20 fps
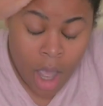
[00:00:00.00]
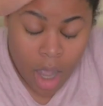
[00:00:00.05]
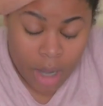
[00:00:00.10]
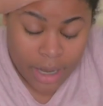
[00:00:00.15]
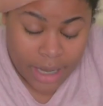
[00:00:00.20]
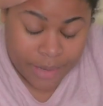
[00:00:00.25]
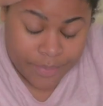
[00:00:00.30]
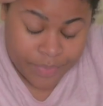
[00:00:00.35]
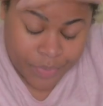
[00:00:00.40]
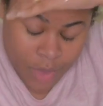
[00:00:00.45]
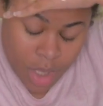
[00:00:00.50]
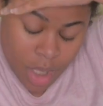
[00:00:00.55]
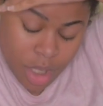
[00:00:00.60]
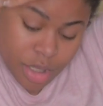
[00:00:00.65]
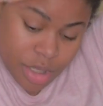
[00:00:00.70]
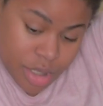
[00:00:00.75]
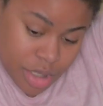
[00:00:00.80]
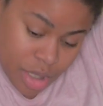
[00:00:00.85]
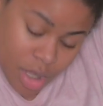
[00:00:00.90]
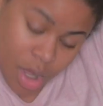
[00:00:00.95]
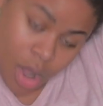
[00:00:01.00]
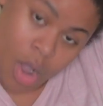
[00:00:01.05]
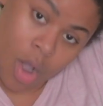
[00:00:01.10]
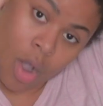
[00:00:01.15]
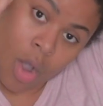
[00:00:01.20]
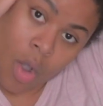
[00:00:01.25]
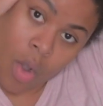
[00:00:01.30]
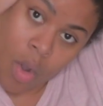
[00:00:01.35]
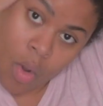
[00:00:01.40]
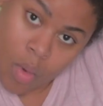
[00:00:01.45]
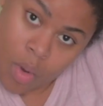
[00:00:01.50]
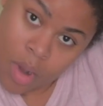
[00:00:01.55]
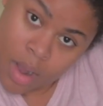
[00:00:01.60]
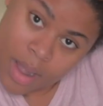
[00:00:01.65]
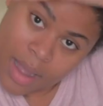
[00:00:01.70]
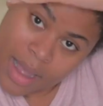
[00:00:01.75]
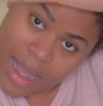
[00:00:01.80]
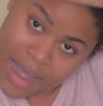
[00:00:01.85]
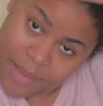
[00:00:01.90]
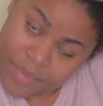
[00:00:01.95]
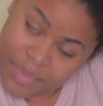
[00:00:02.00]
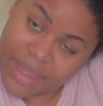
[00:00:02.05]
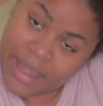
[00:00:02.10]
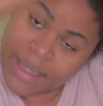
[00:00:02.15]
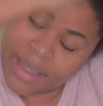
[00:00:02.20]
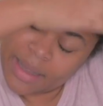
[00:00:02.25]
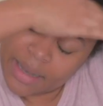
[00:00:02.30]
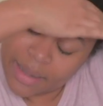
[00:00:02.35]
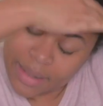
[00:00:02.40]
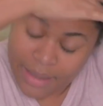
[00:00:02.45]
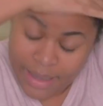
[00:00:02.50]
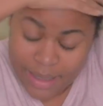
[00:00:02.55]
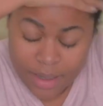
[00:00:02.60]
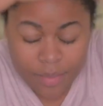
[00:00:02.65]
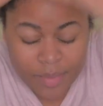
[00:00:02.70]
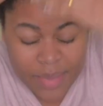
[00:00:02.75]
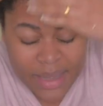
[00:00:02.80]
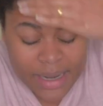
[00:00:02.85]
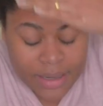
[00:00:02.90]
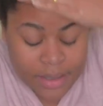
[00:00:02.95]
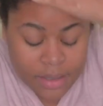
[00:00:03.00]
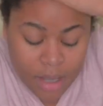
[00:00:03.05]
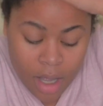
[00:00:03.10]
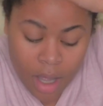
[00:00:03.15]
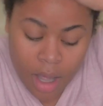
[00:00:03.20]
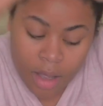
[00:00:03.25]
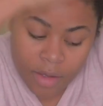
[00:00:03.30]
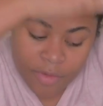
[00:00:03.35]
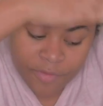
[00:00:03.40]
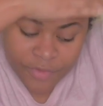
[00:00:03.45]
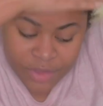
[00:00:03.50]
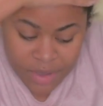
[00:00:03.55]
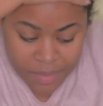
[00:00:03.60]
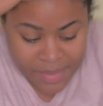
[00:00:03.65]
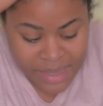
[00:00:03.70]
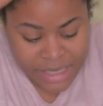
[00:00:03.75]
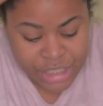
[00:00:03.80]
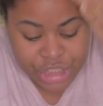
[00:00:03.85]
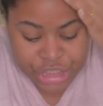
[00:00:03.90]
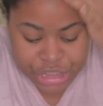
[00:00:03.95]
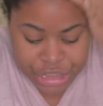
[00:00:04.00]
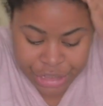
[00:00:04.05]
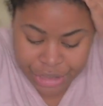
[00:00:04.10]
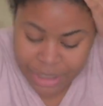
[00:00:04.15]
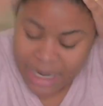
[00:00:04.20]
Okay, so I'm taking a little bit of the mixture,